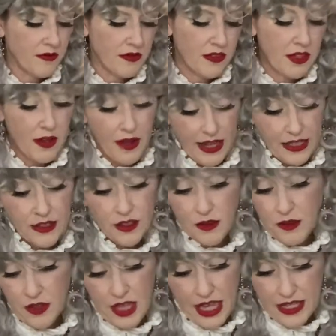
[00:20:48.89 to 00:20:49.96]
Now, I had
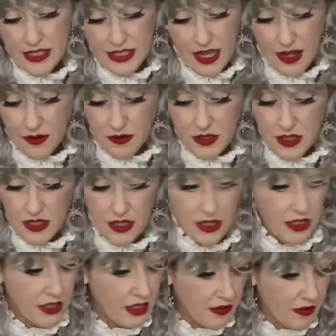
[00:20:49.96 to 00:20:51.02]
learned that sound,
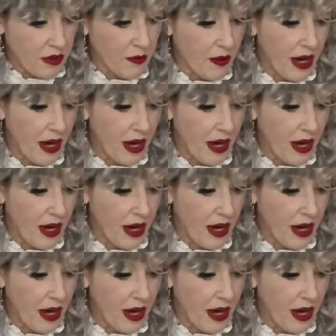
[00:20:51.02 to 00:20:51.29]
living where